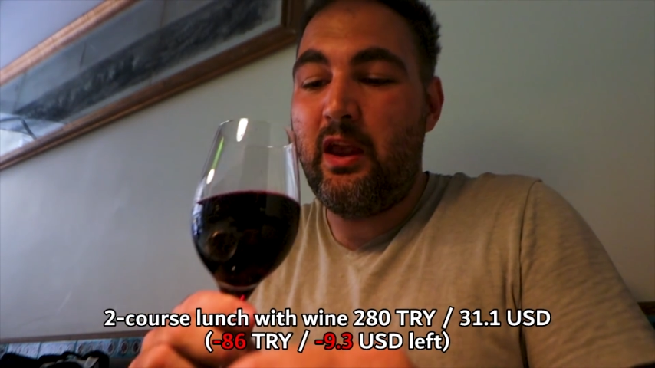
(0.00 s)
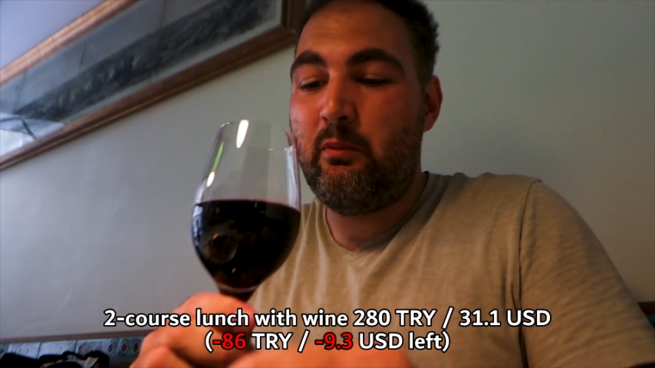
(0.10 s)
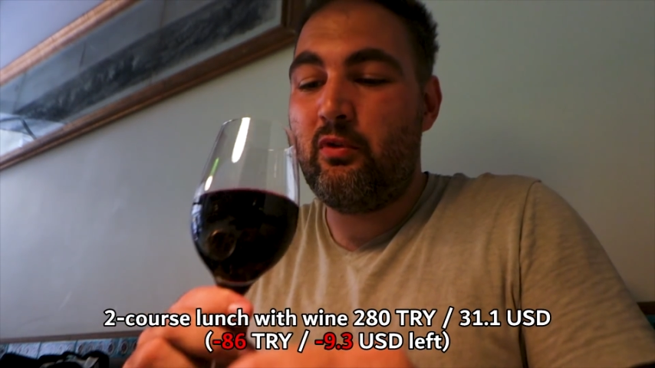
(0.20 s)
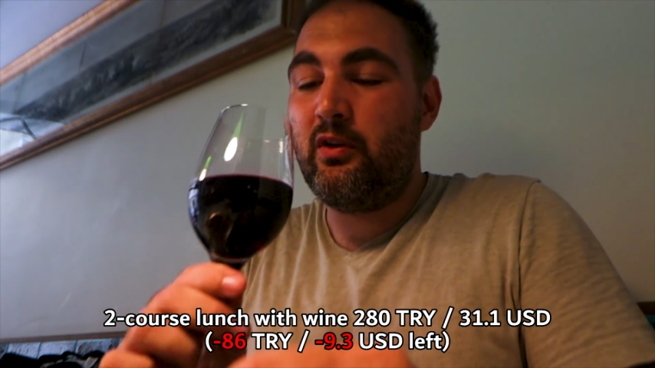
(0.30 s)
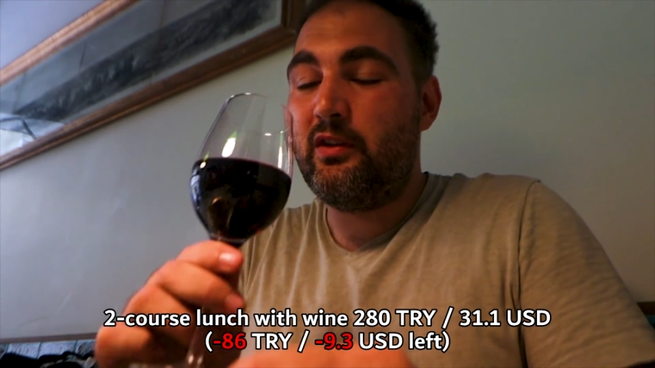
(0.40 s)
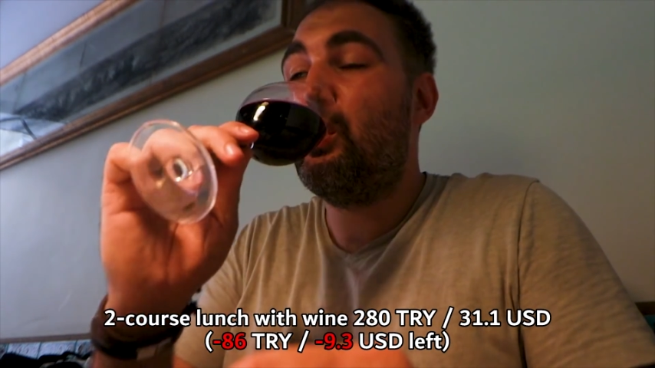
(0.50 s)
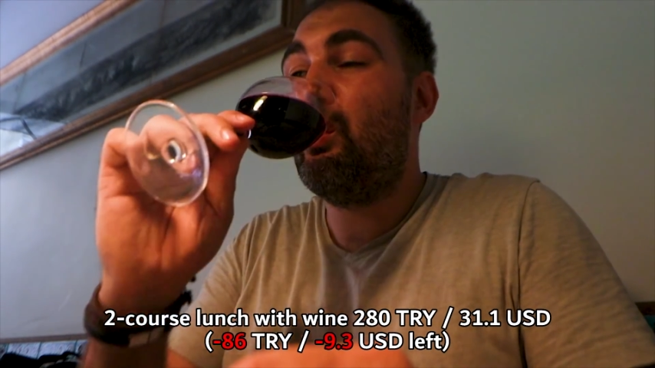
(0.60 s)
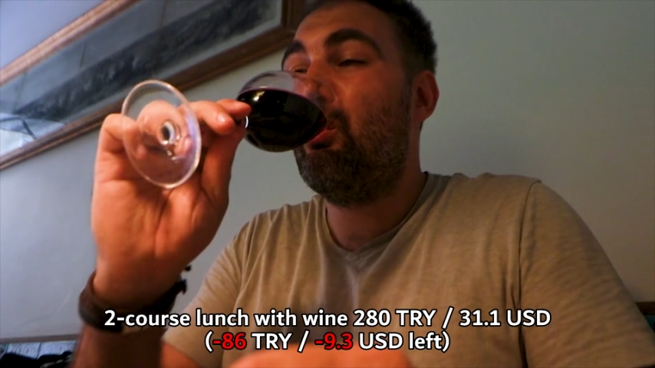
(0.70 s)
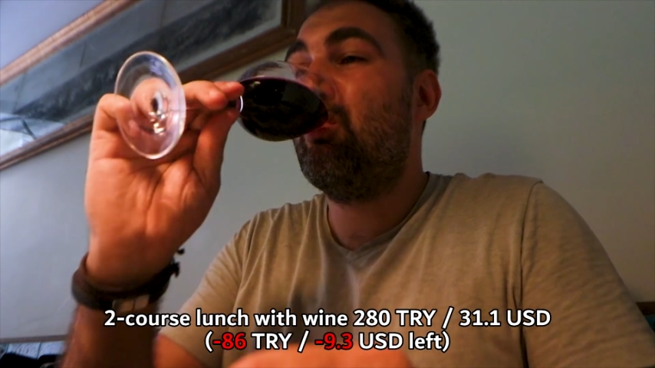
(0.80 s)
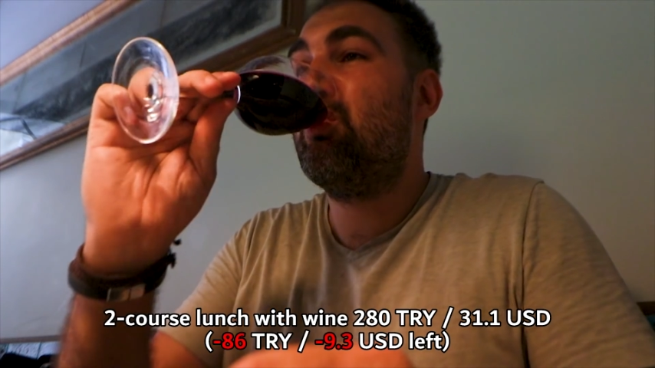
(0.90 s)
neighborhood.
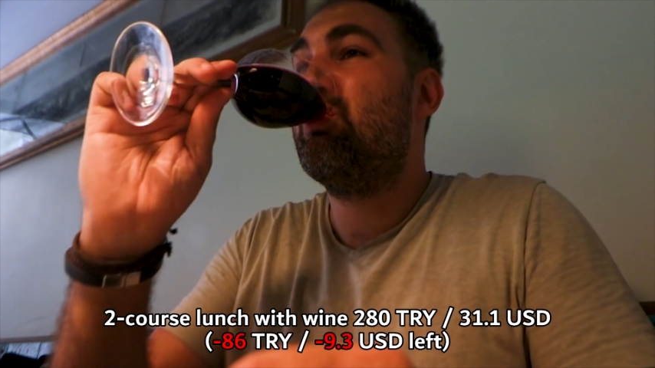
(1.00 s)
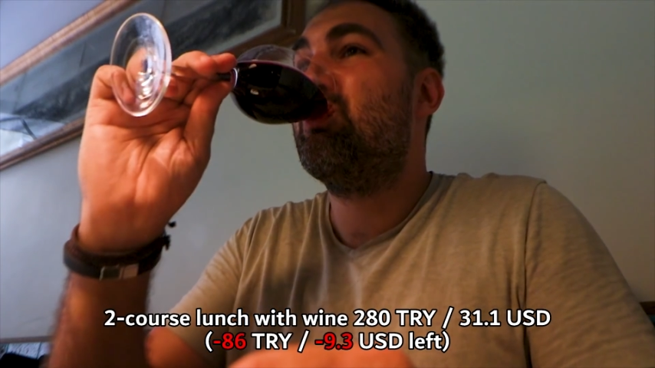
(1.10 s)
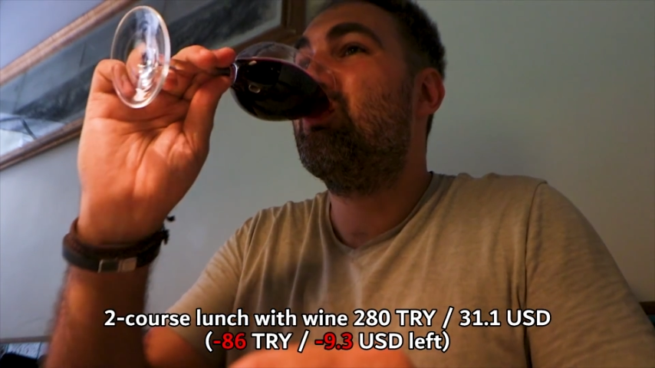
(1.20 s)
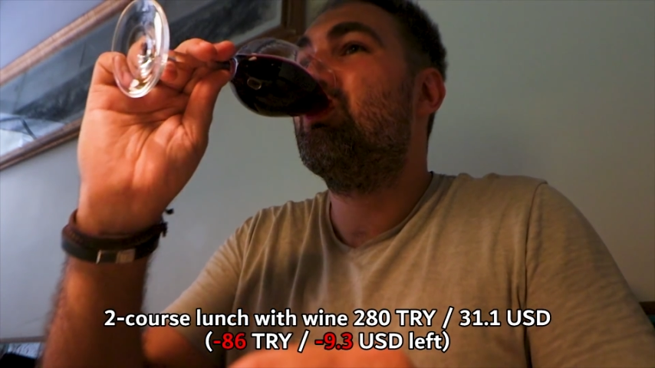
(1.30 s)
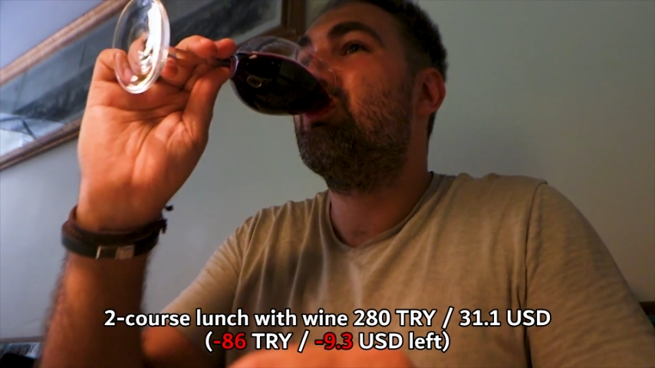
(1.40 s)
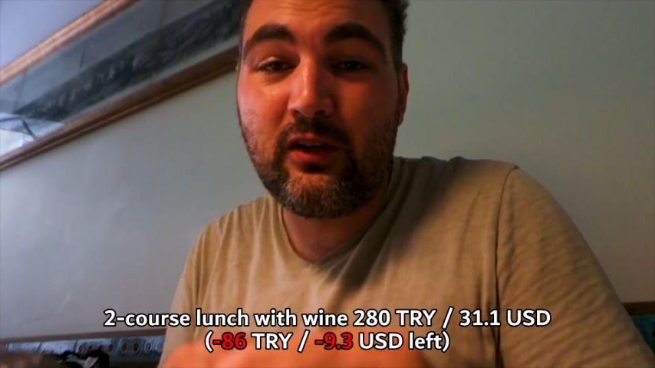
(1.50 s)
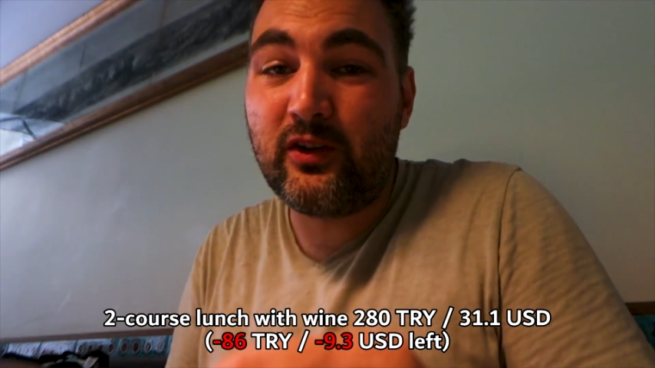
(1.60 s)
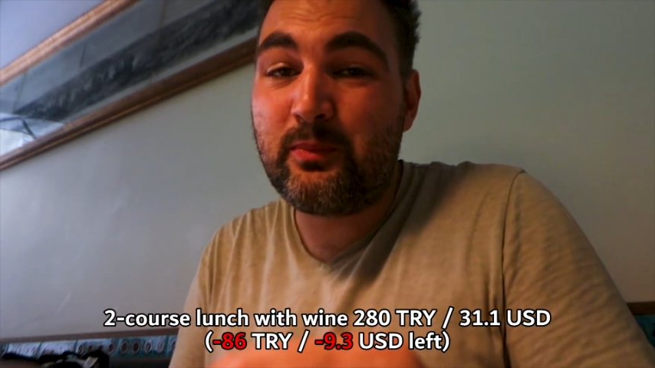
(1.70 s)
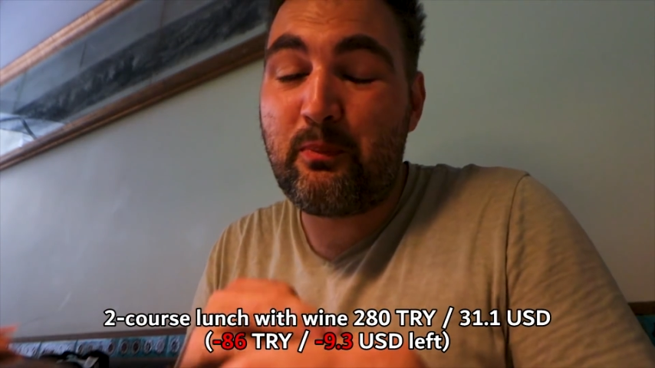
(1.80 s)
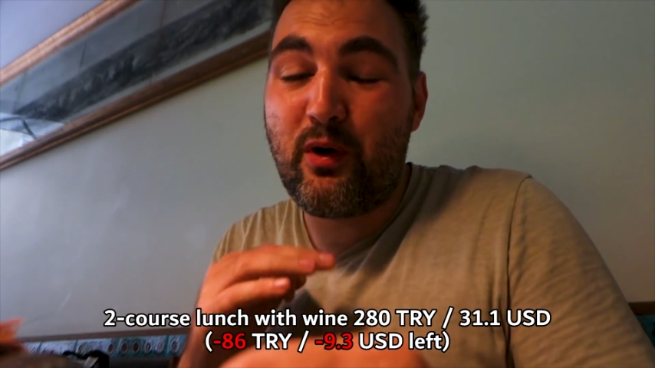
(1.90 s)
It
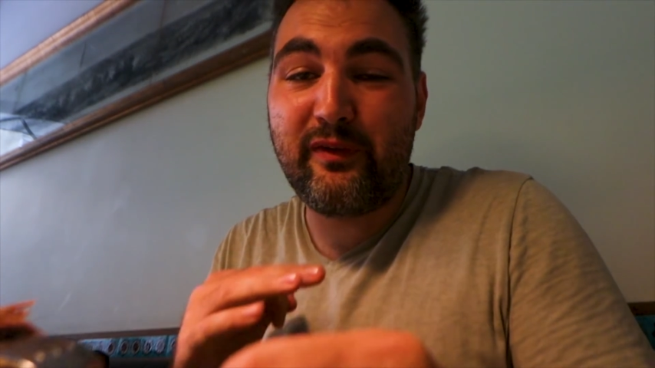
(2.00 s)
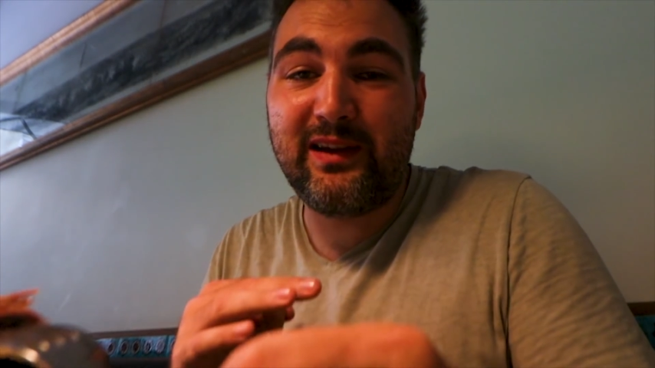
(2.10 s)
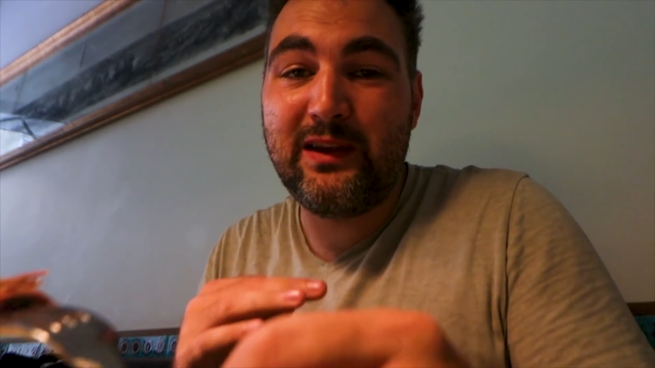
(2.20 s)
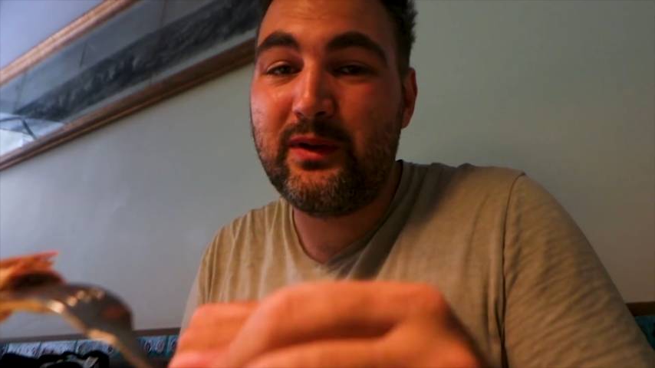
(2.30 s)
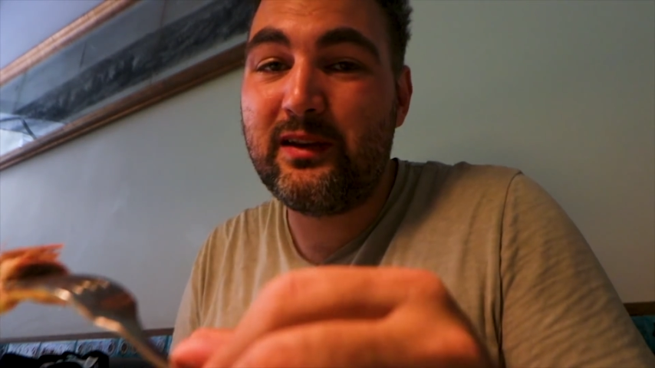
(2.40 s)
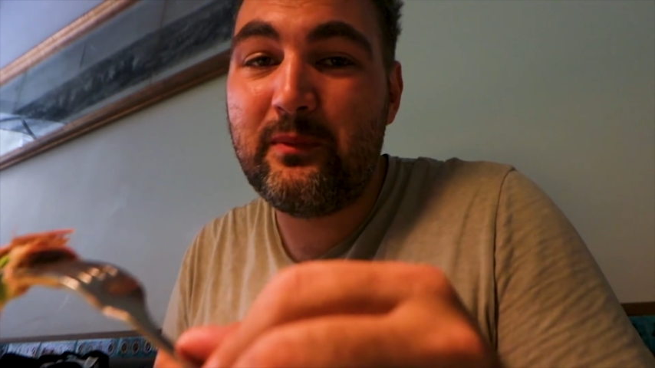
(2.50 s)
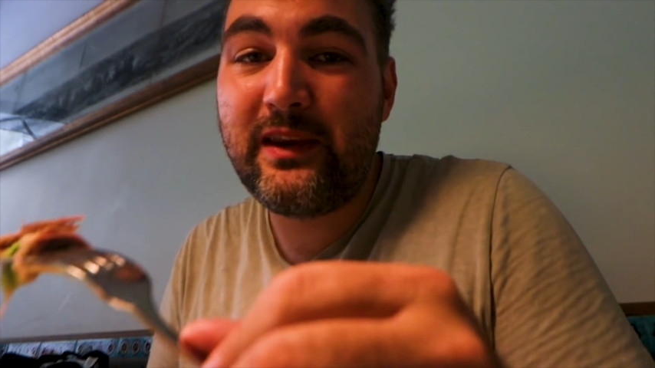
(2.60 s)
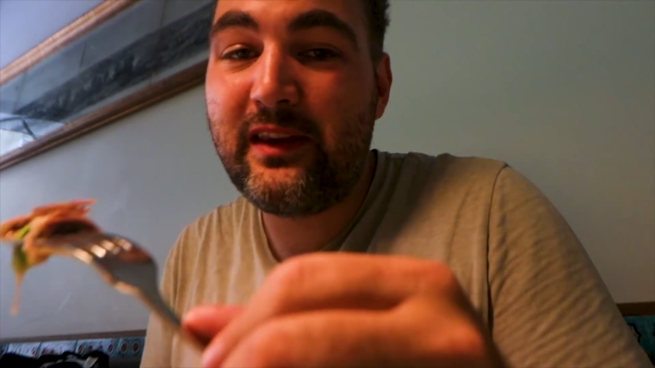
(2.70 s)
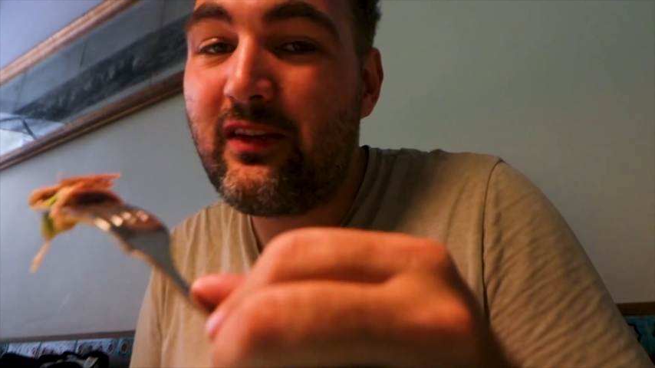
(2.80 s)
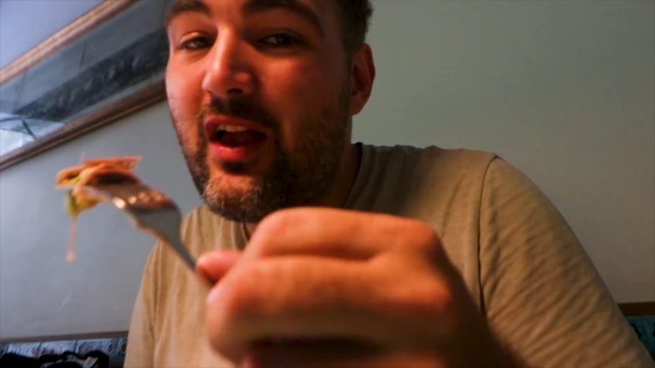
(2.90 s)
goes perfectly with the meat.